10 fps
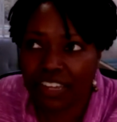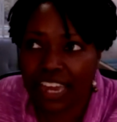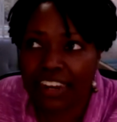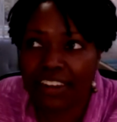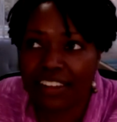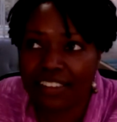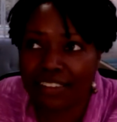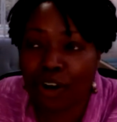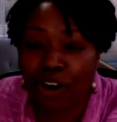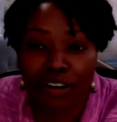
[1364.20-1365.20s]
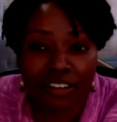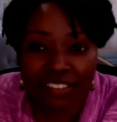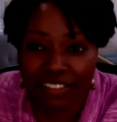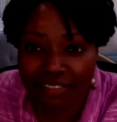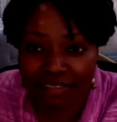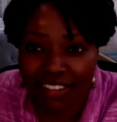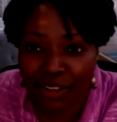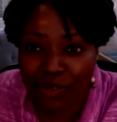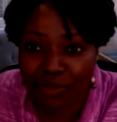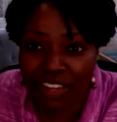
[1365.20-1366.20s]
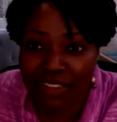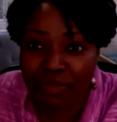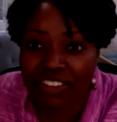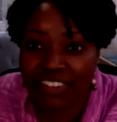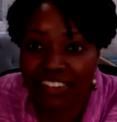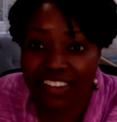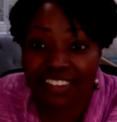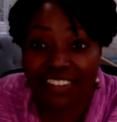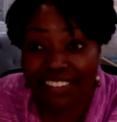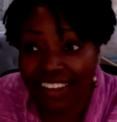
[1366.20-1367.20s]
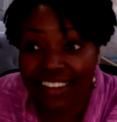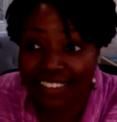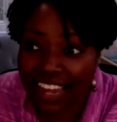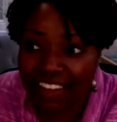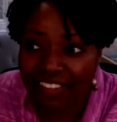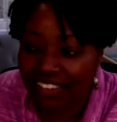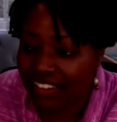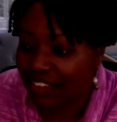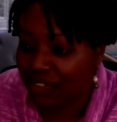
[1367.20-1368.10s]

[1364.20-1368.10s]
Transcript: editing is an art, as much as it is a science, obviously.